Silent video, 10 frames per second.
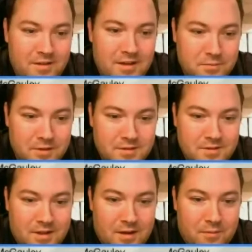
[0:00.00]
That's who it
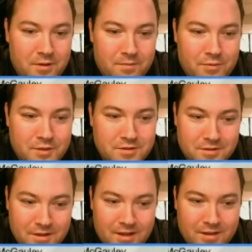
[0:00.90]
was. Yeah, William
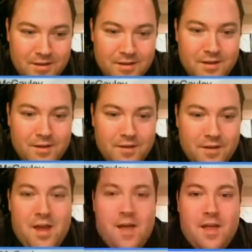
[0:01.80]
Fitchner. They have the
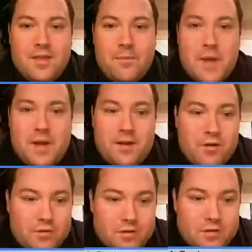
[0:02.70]

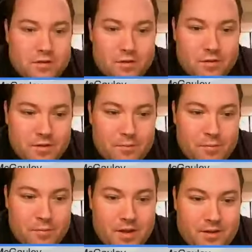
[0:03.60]
bank owner who owned the
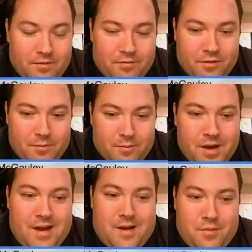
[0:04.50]
bank for the
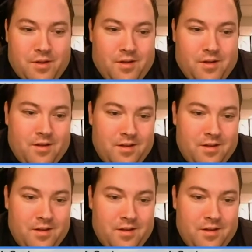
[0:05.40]
mob.